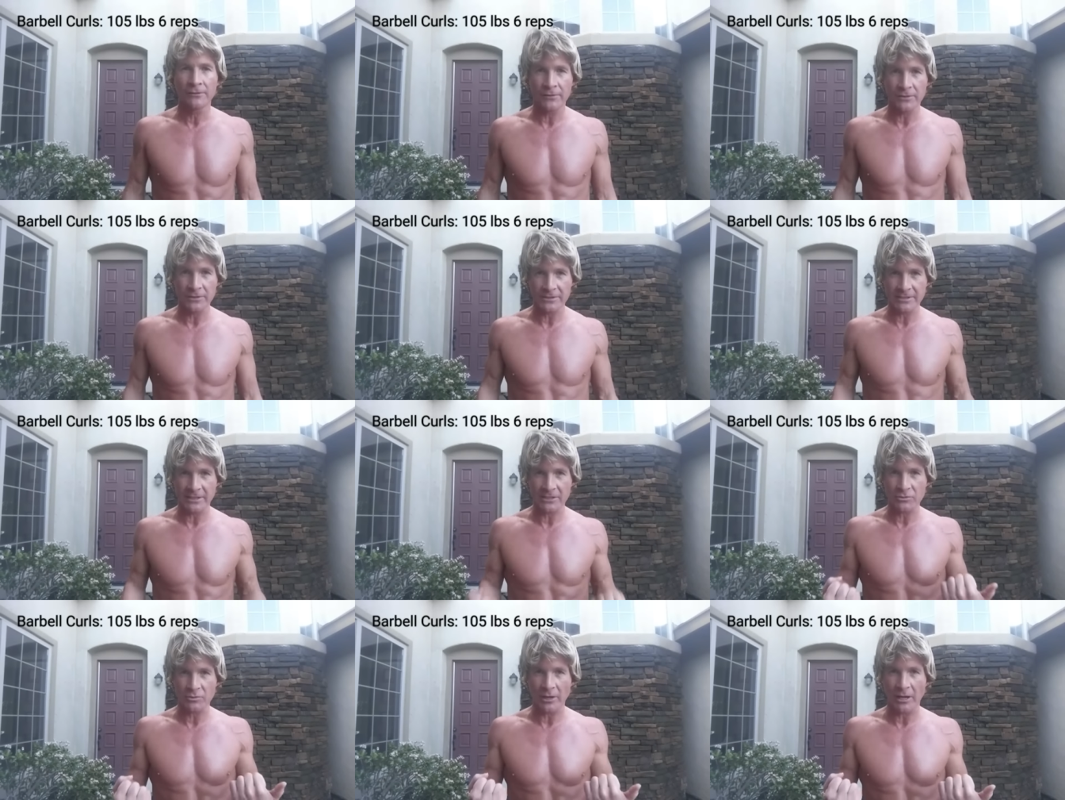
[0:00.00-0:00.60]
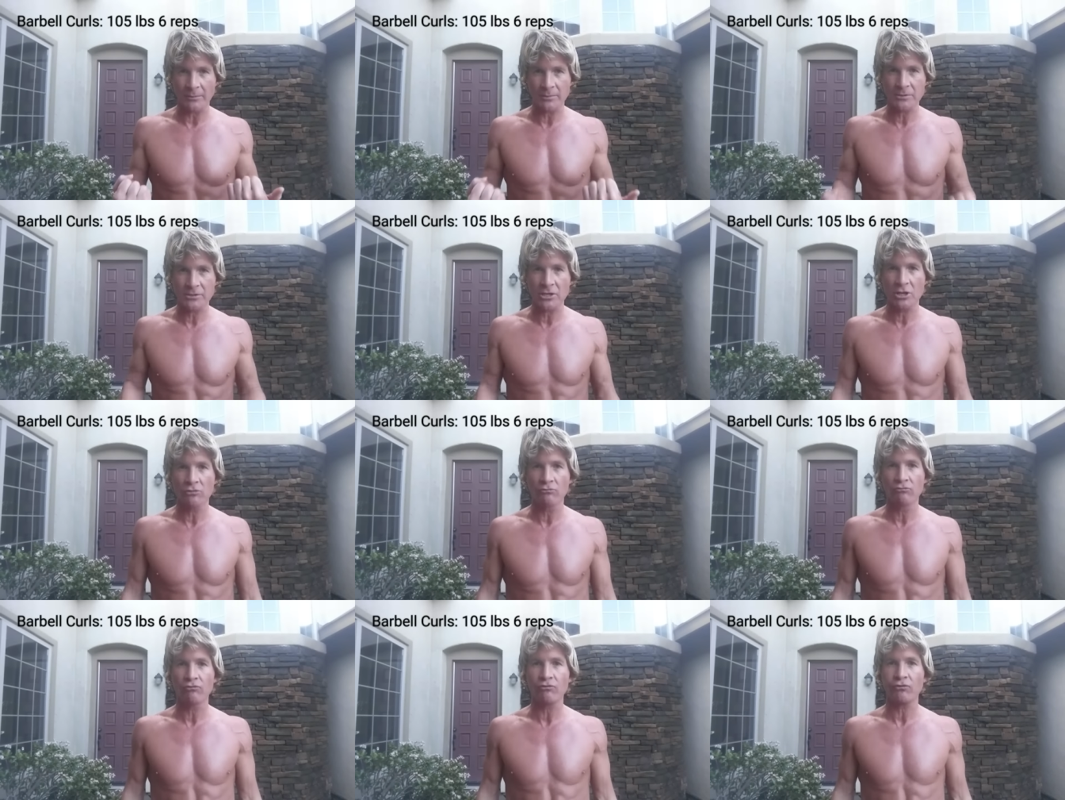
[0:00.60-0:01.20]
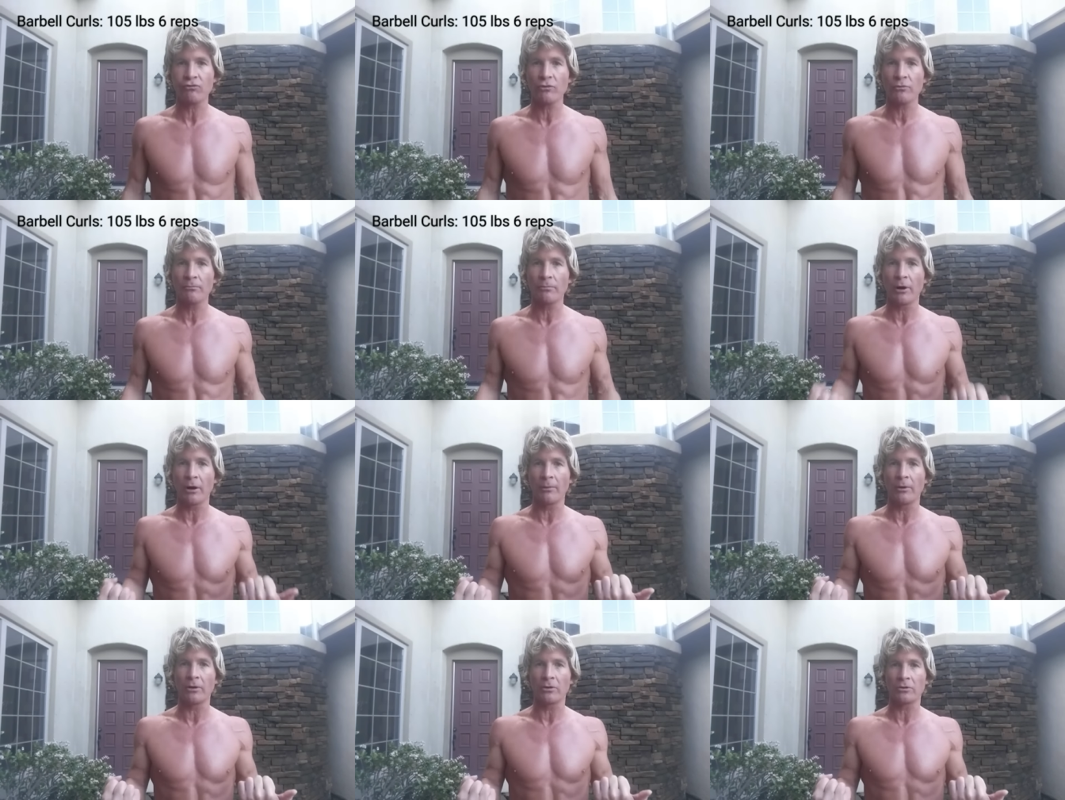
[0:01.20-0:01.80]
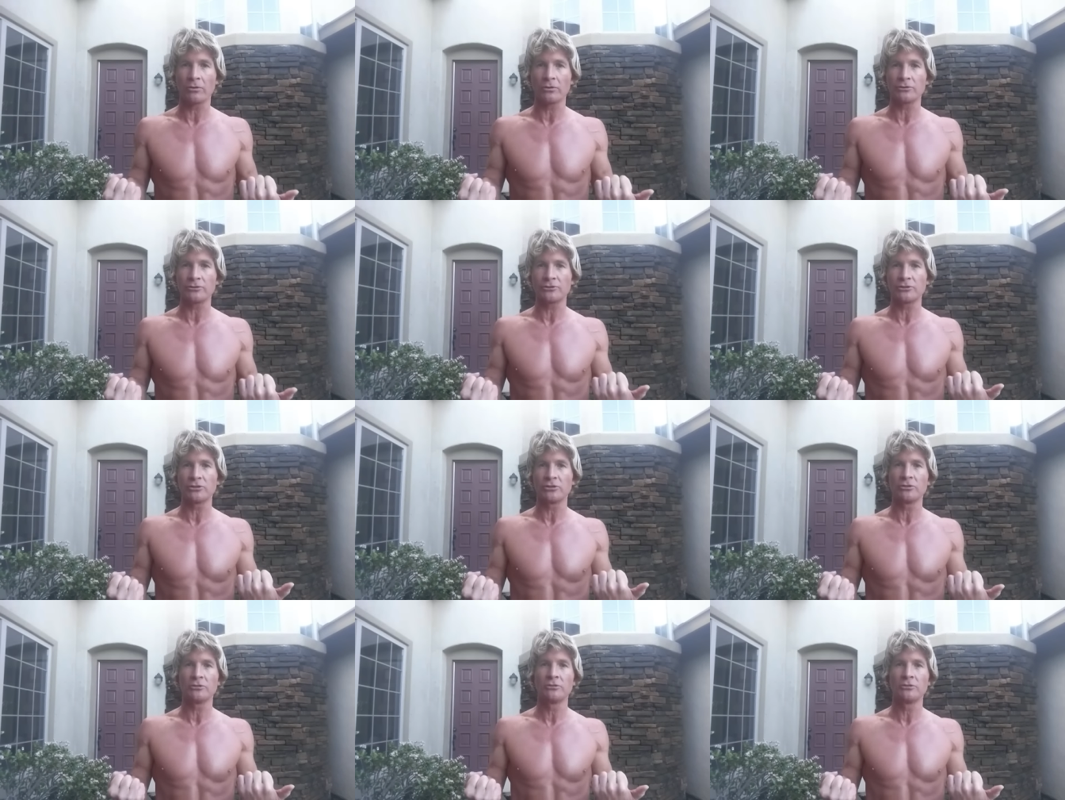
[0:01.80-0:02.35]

for six reps, barbell curls.